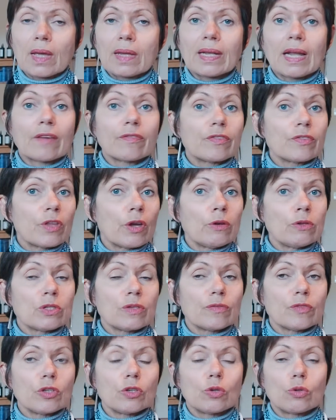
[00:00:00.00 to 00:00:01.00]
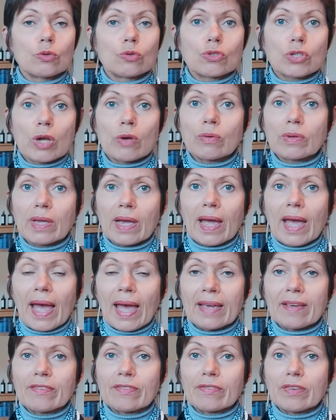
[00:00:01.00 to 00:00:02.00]
Now, for those of you who don't get
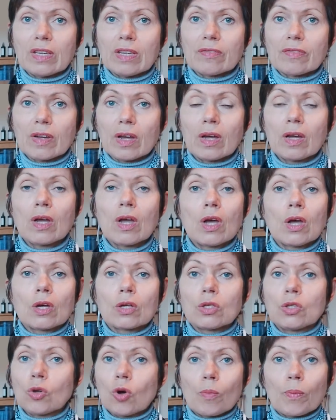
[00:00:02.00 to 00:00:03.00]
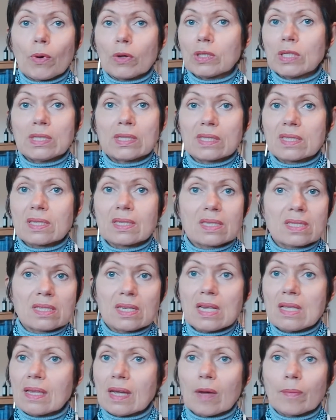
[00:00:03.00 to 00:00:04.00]
hay fever, your body doesn't
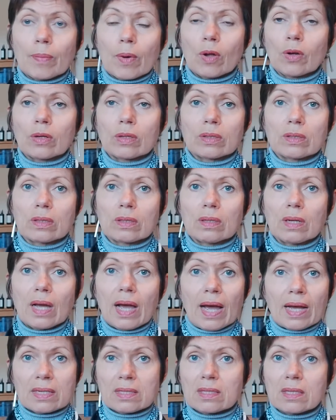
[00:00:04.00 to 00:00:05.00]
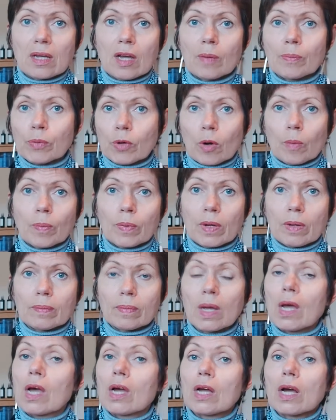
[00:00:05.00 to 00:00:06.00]
see that pollen as a
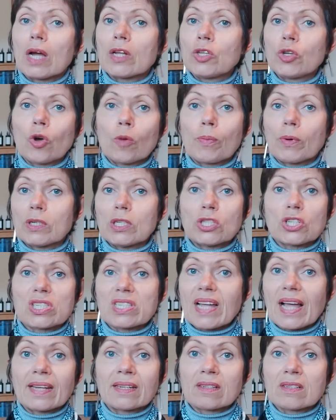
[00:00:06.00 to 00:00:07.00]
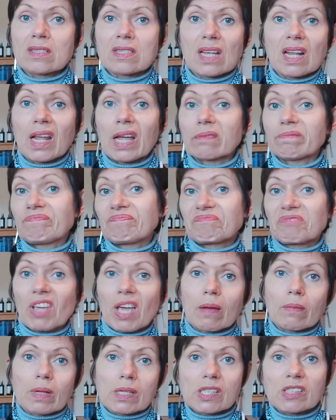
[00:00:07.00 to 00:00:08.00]
problem, and your body just handles it like,
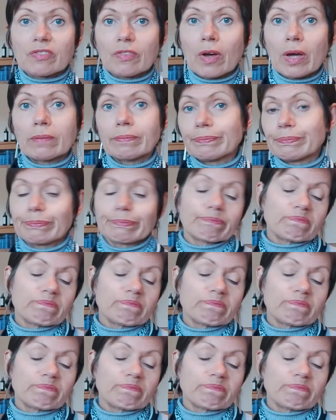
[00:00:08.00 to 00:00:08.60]
yeah, that's fine,